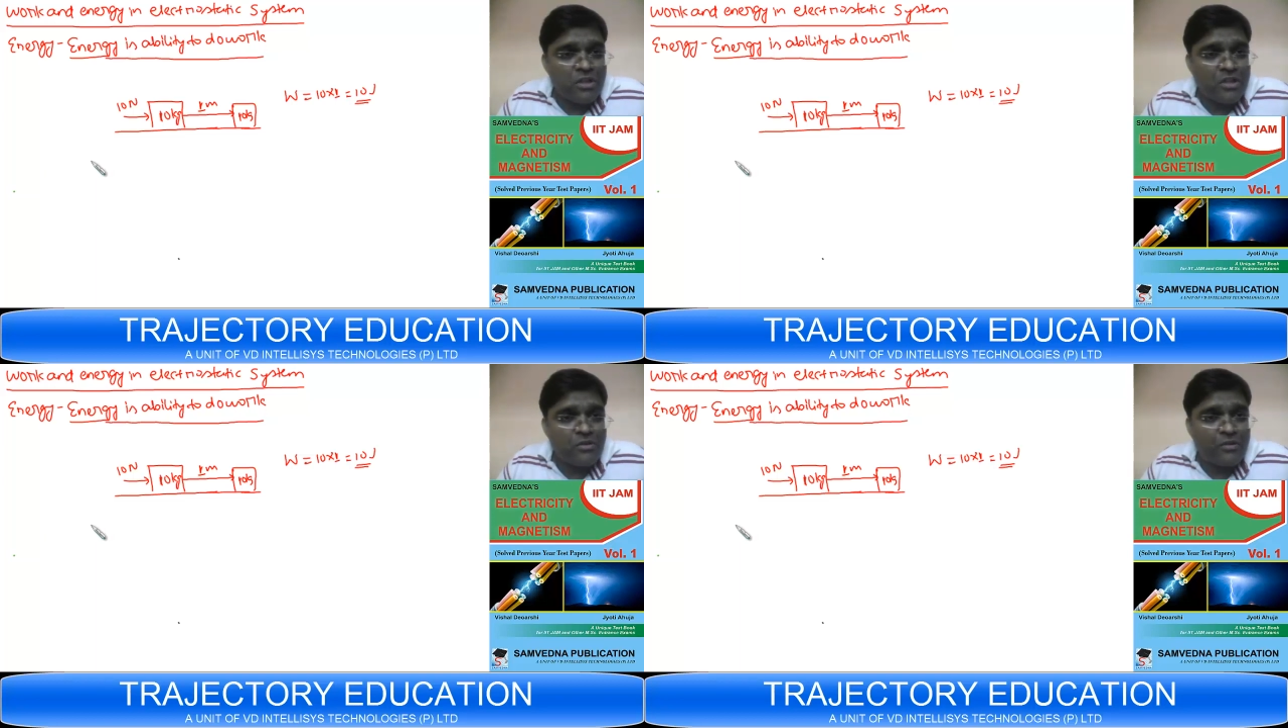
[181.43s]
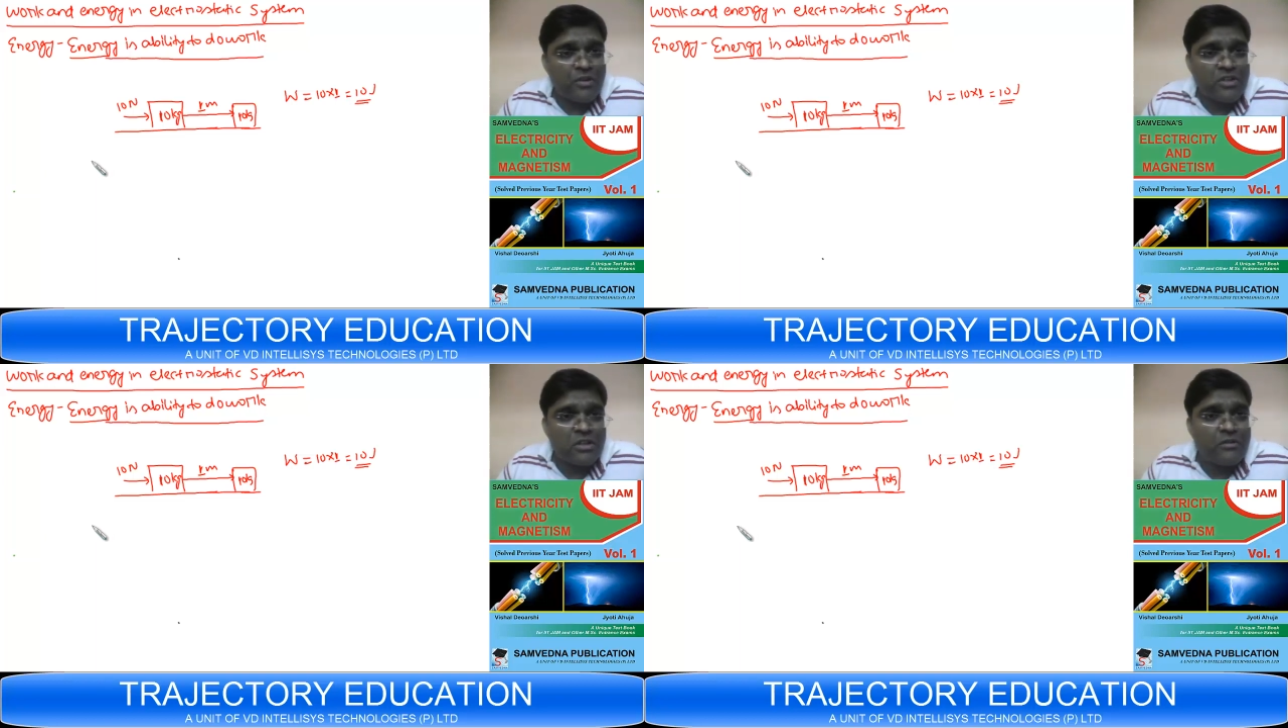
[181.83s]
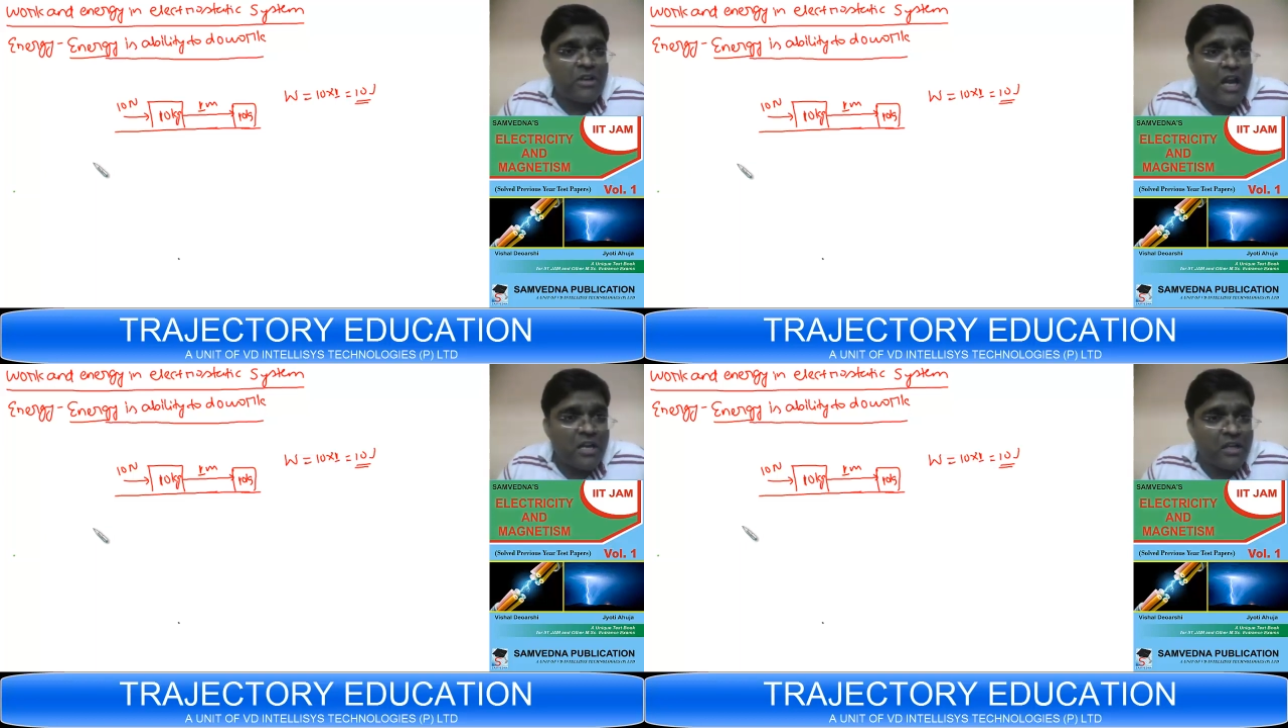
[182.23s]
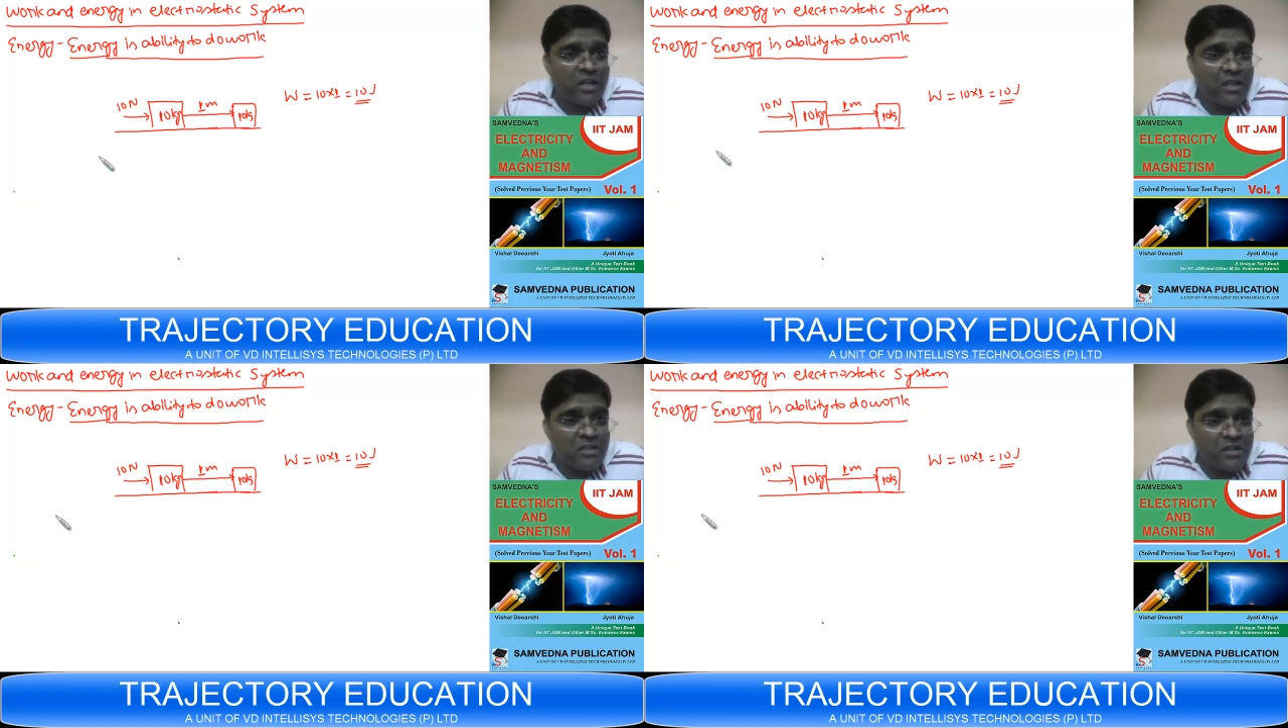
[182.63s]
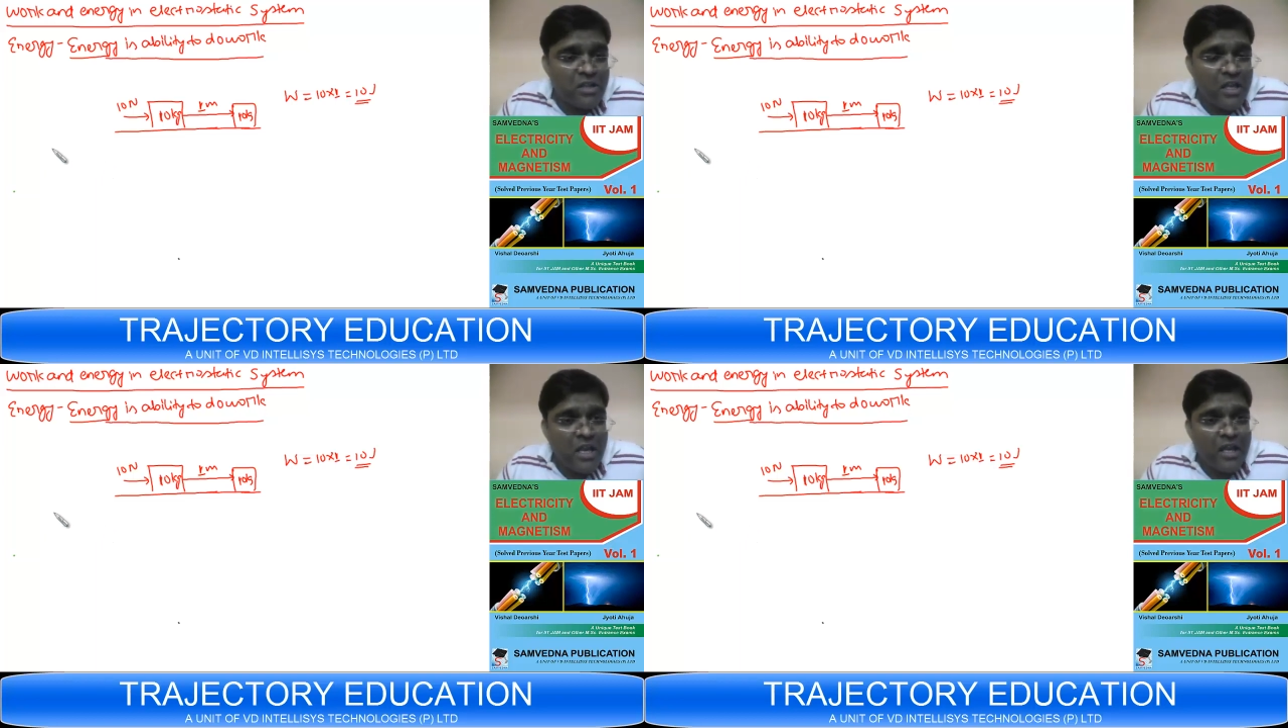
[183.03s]
there is no question of kinetic
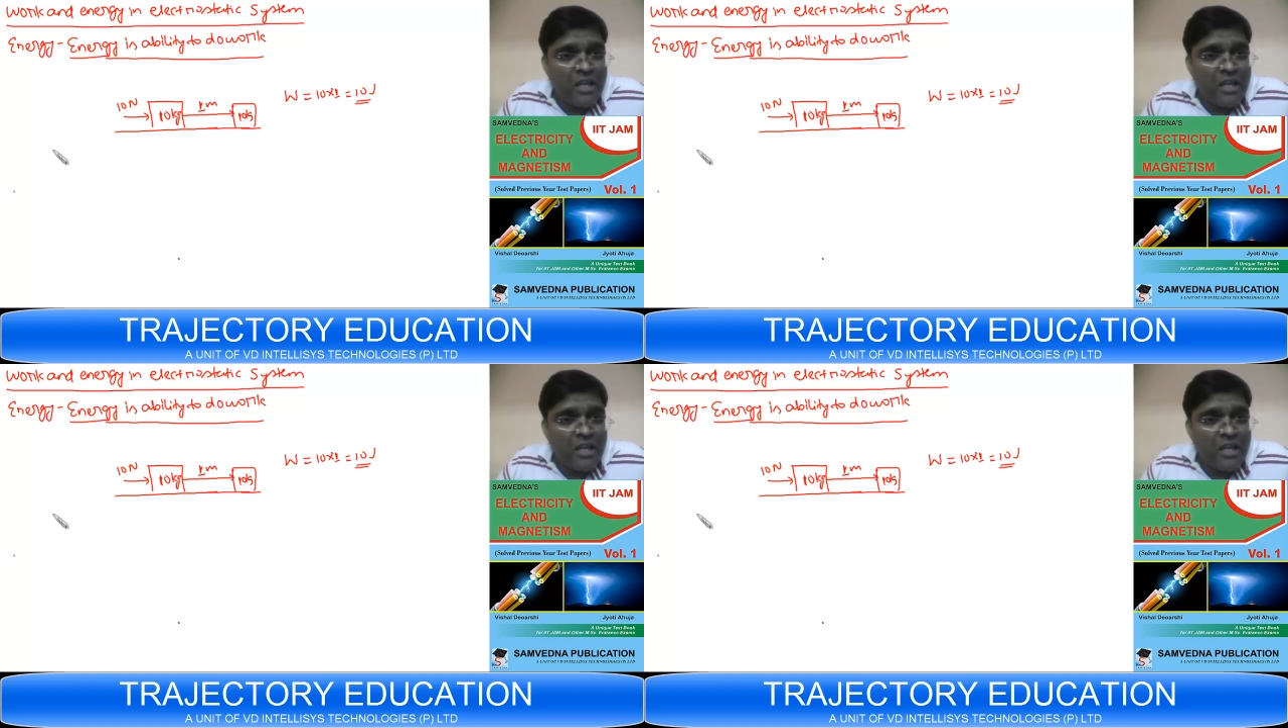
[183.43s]
energy.